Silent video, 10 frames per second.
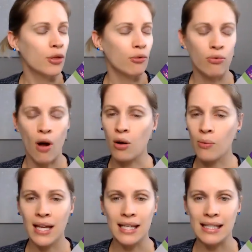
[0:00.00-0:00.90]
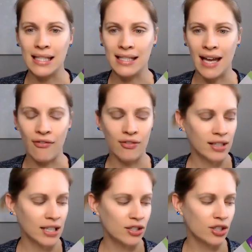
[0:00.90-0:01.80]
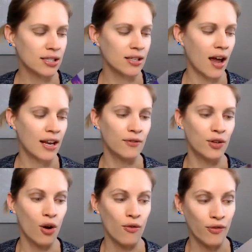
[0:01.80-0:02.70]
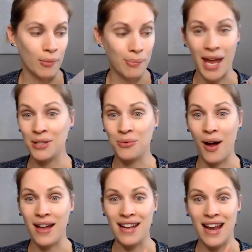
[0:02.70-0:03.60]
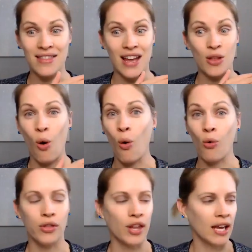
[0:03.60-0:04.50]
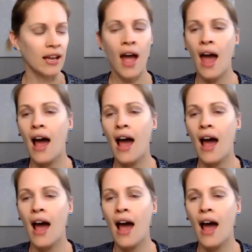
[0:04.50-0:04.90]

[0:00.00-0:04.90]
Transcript: the wrong way is to definitely just kind of go from page one and then the whole thing